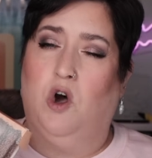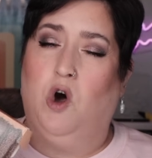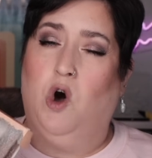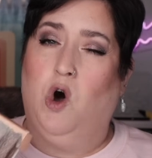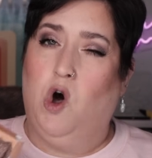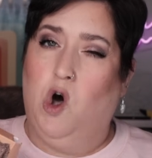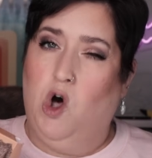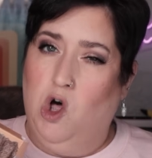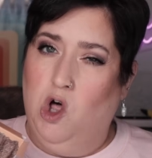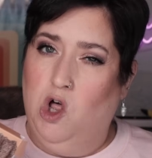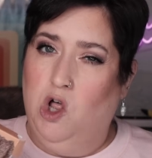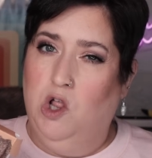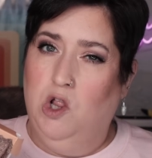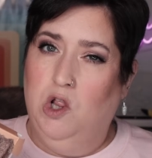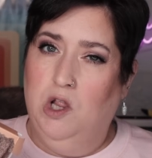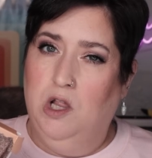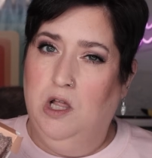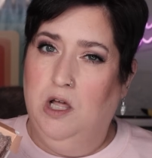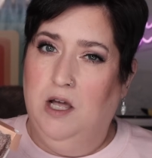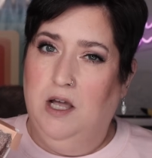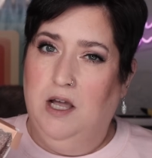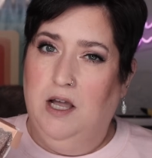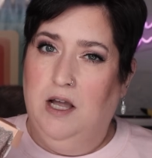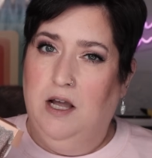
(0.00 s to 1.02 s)

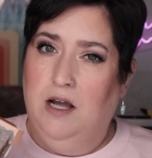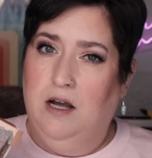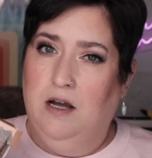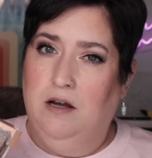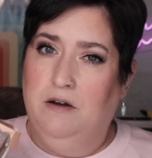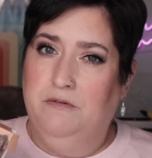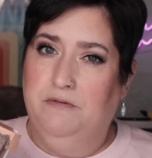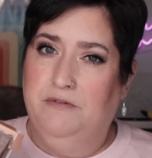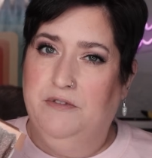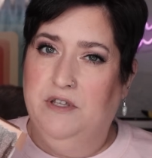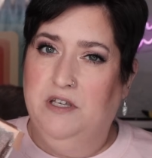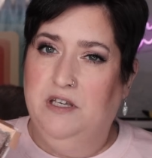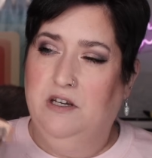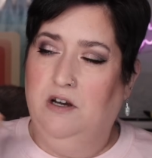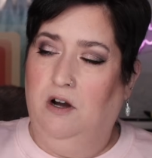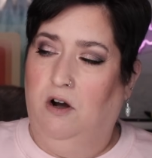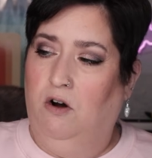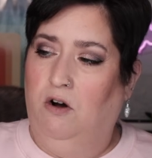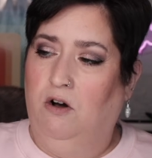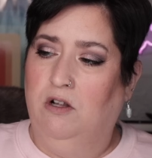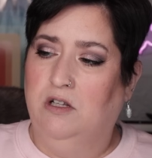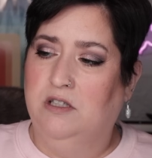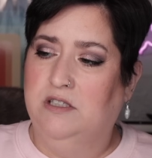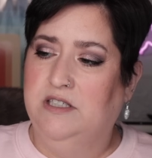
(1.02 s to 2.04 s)
all of the
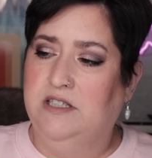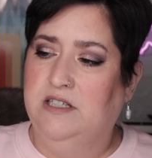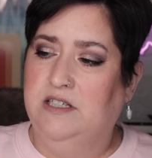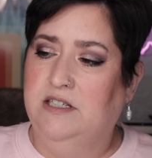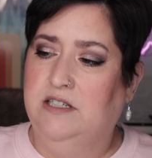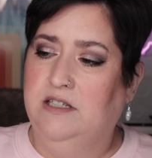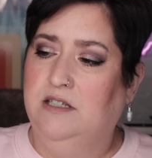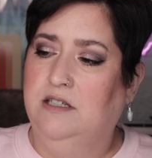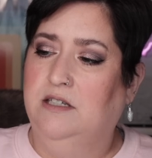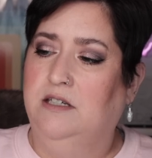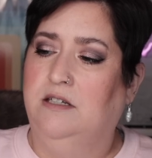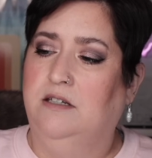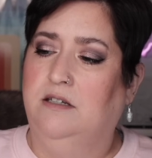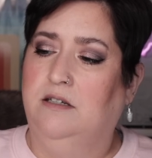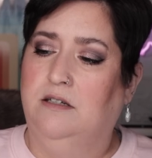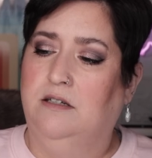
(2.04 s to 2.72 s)
Aldi